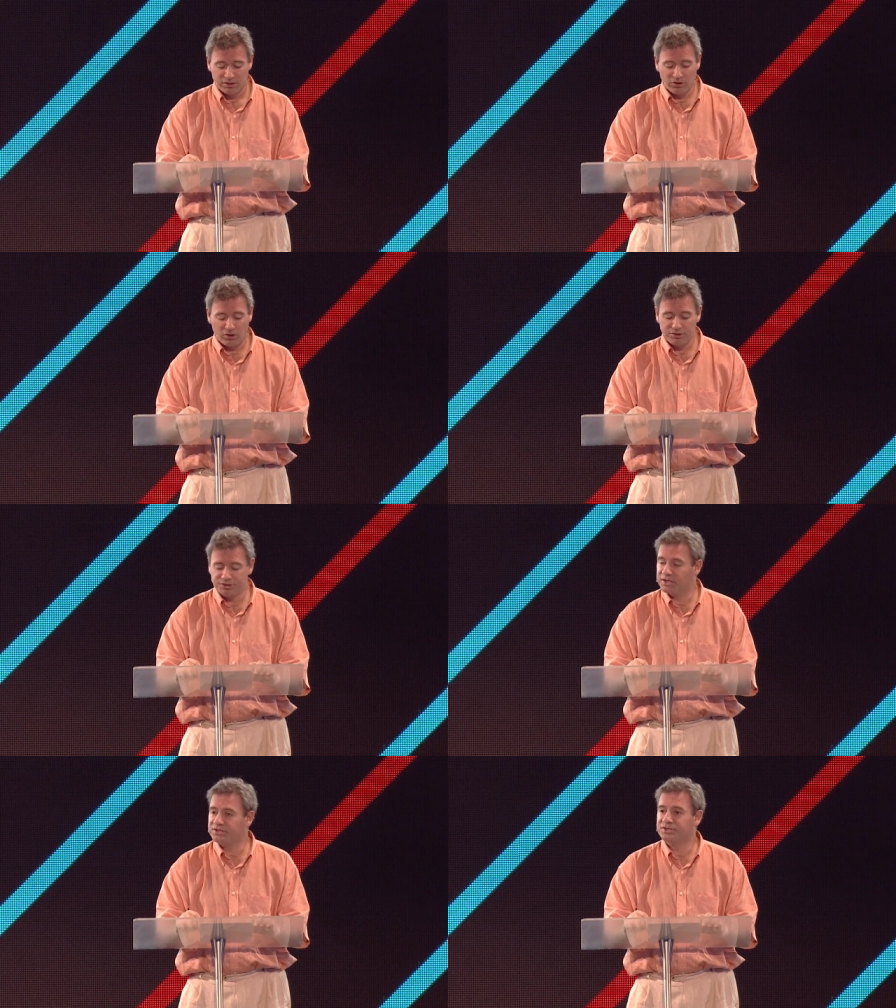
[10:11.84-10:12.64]

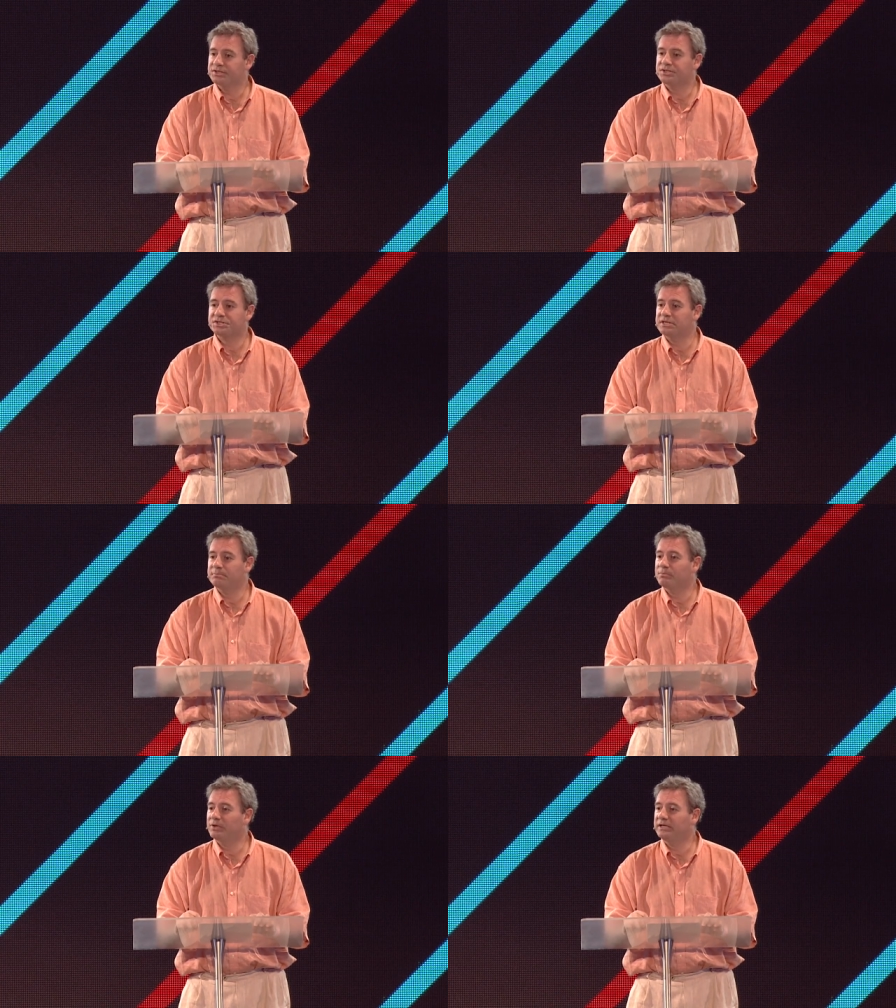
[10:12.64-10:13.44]
God doesn't
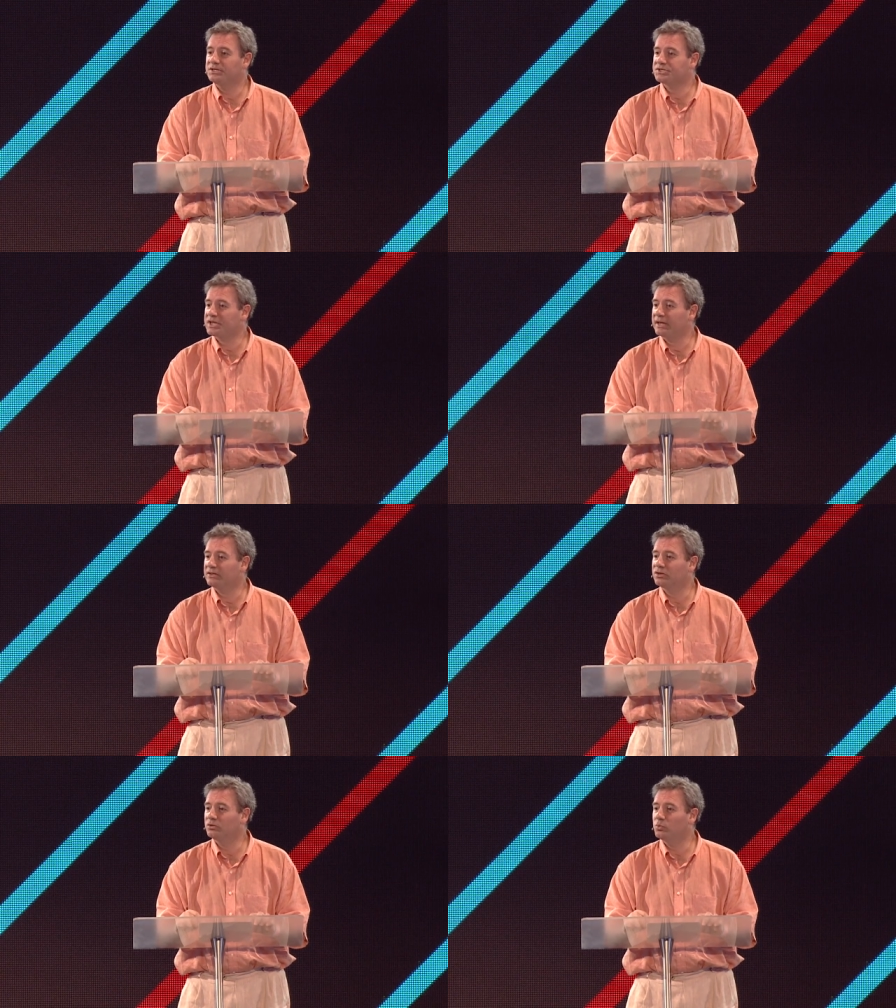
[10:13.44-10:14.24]
simply
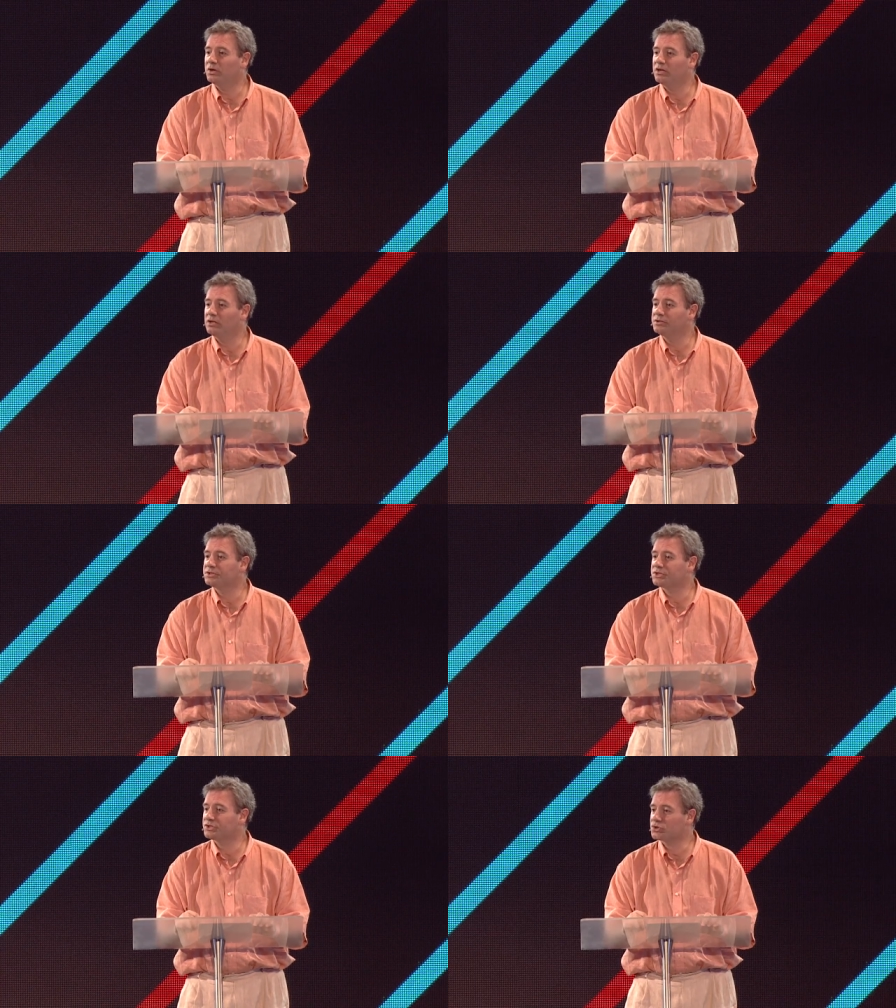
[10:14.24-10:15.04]
set the world
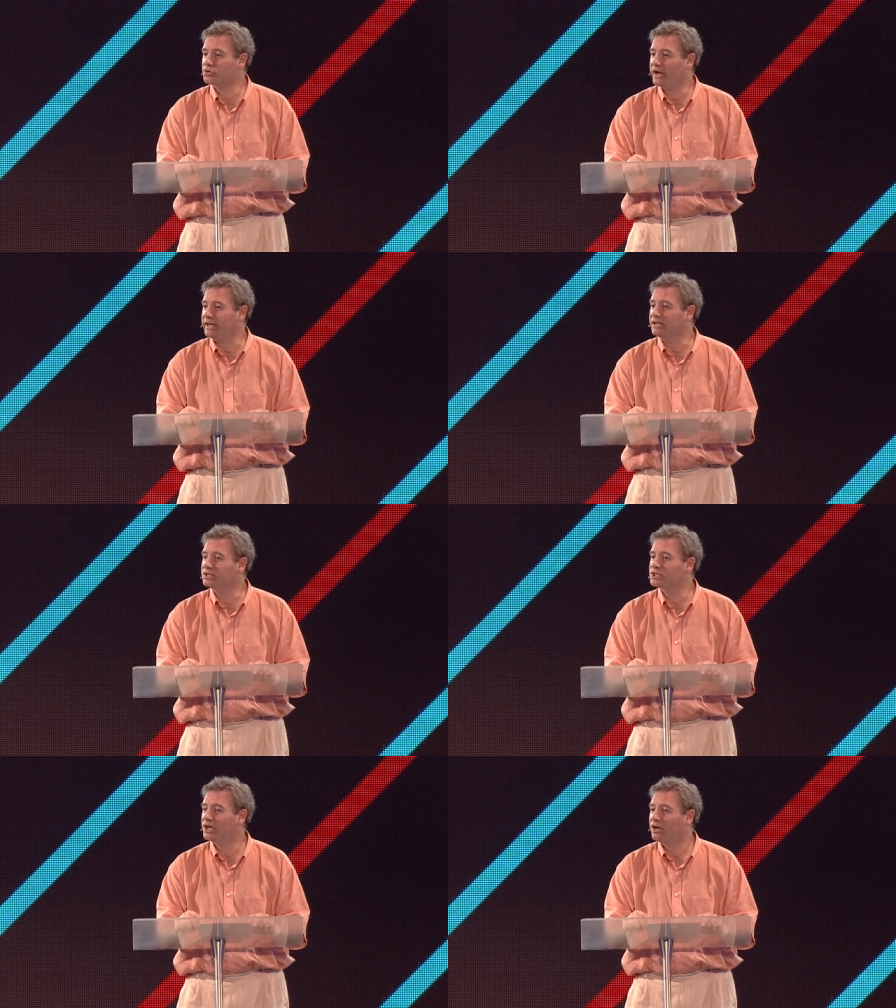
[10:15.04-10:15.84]
straight
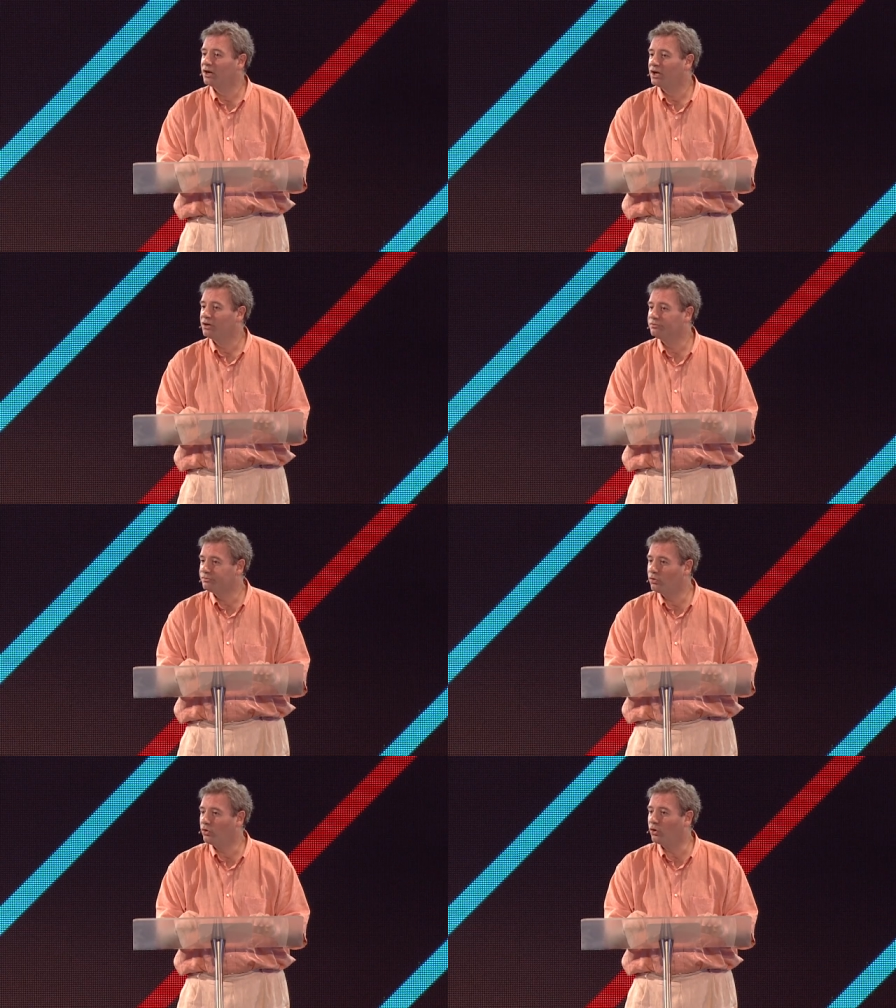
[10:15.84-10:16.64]

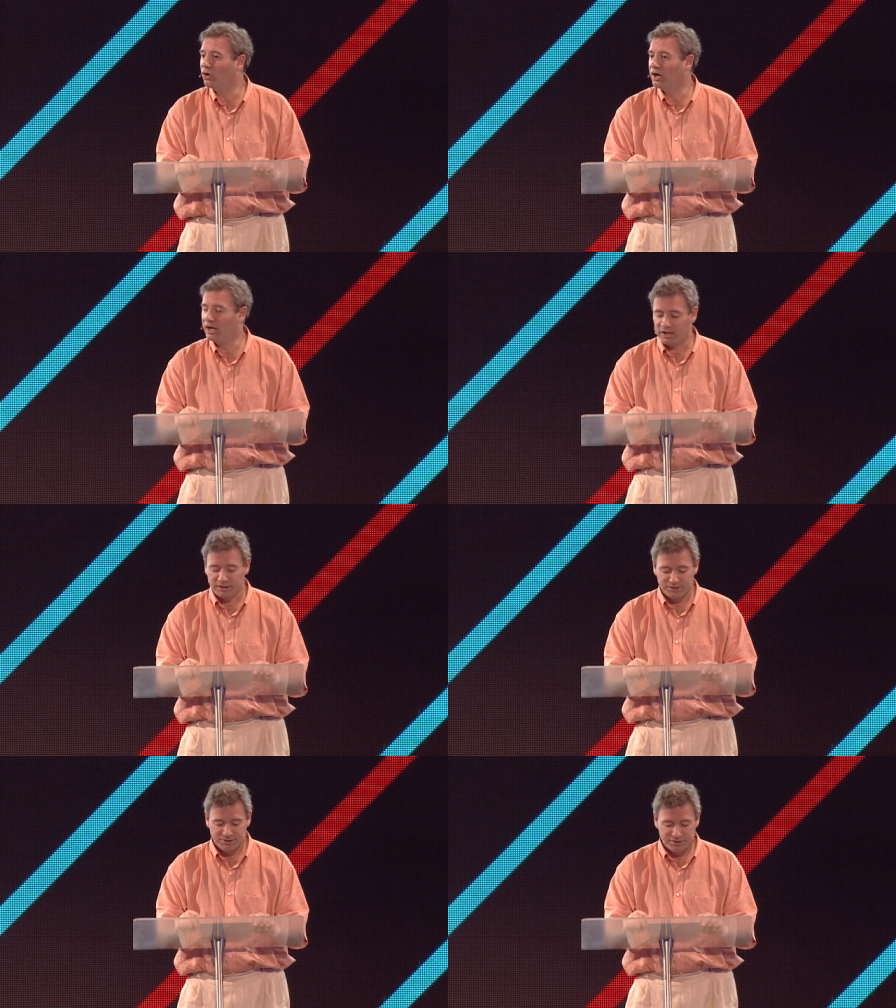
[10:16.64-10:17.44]
for
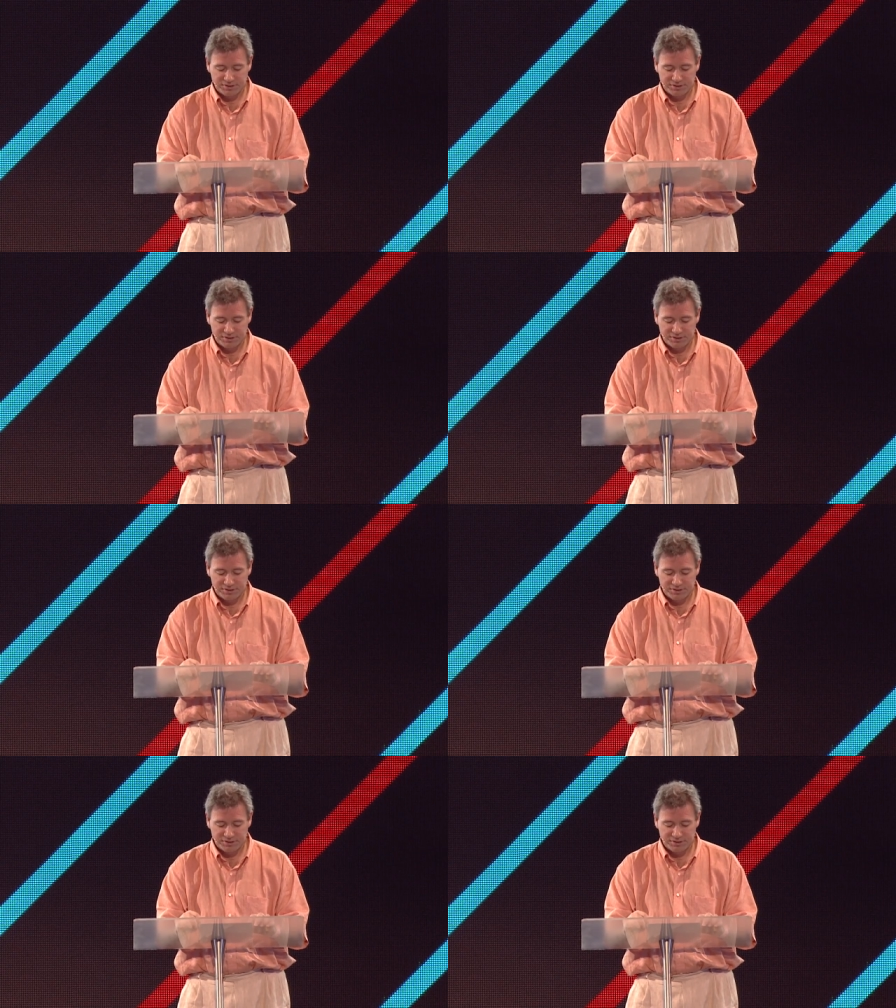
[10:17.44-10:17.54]
us.